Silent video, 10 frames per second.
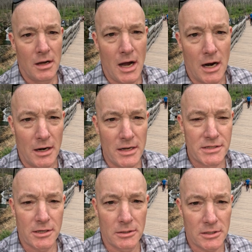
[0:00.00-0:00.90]
All right,
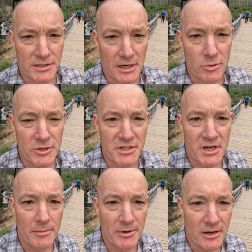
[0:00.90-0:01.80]
so it looks like we're just
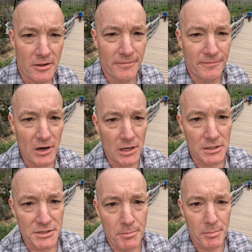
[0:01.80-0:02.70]
coming into the
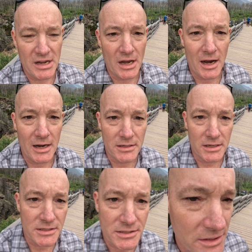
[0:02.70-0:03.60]
falls behind us.